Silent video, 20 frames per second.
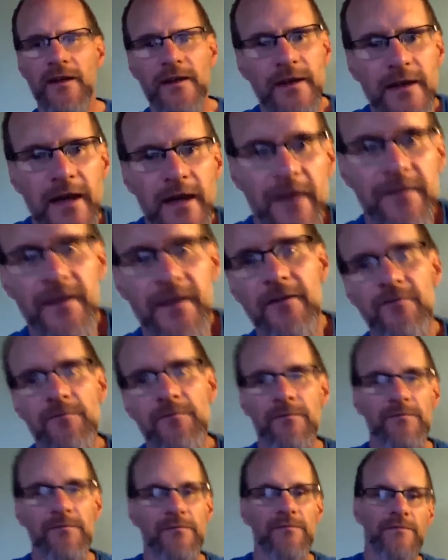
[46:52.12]
and they've
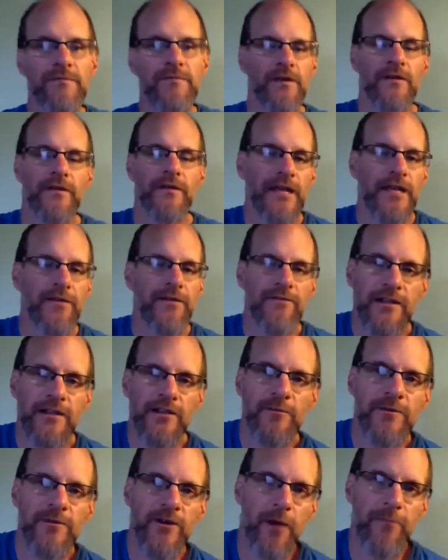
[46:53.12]
the even the
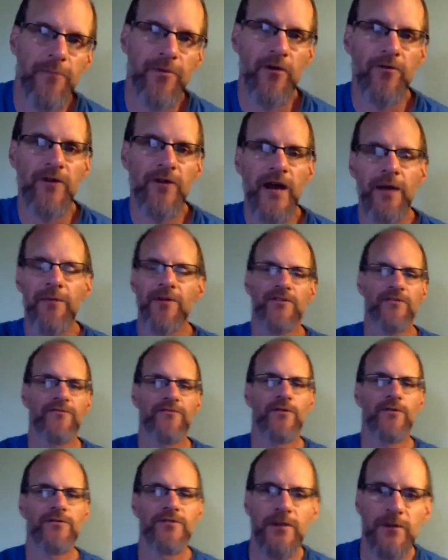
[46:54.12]
Luminar programmers are
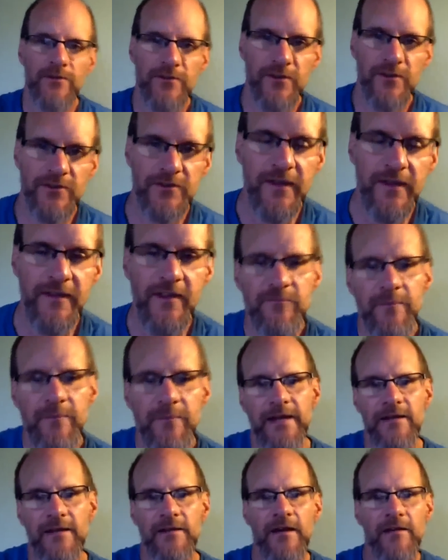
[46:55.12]
Fuji users, and they've made
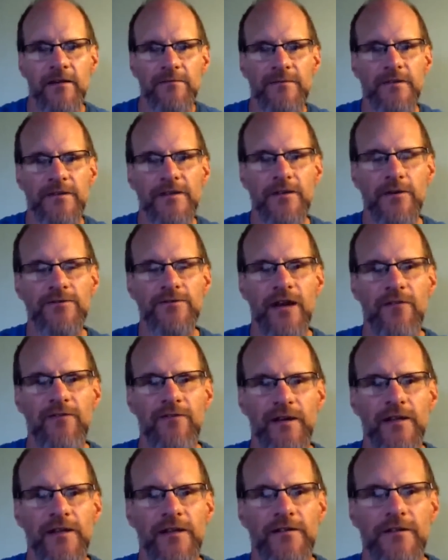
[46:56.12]
a, a huge
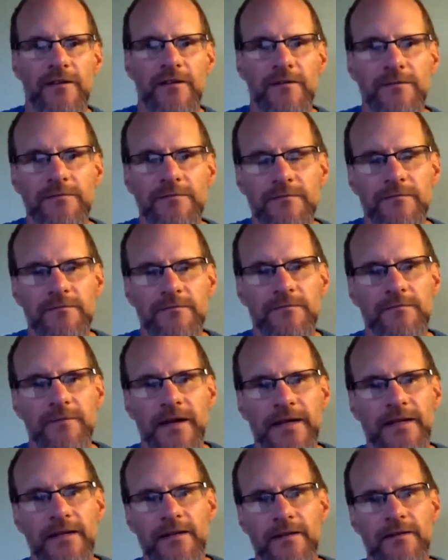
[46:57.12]
effort into
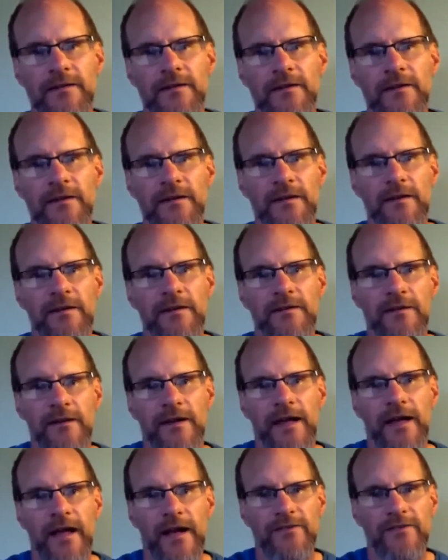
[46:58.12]
making
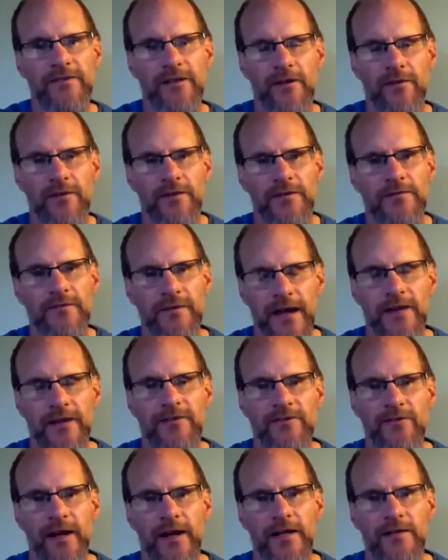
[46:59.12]
the X series, the X
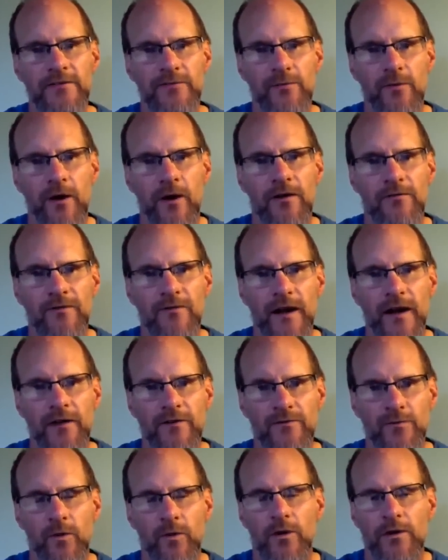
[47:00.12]
trans raw files
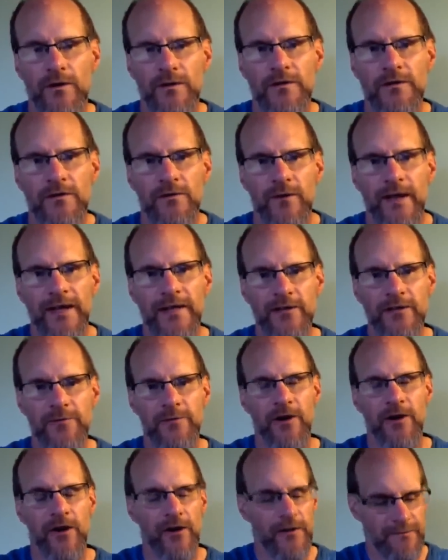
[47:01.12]
work great in
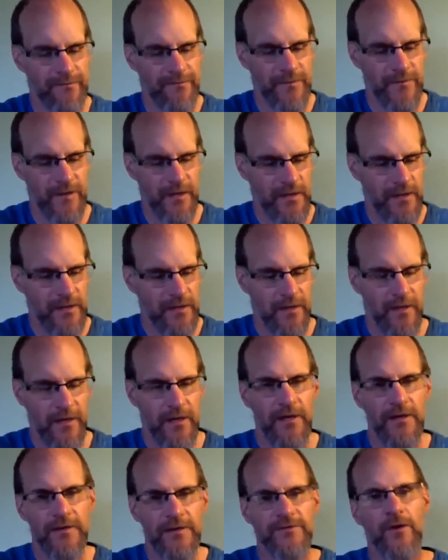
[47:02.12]
Luminar.
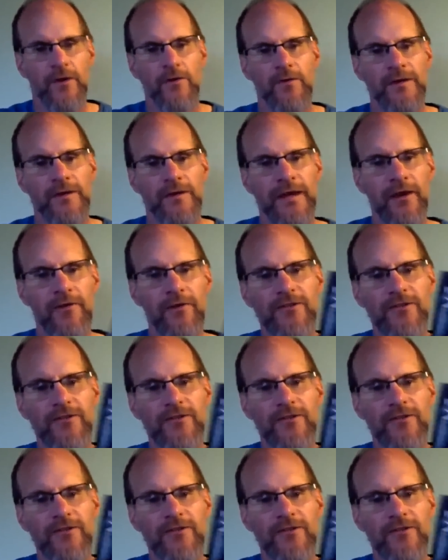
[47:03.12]
So here's the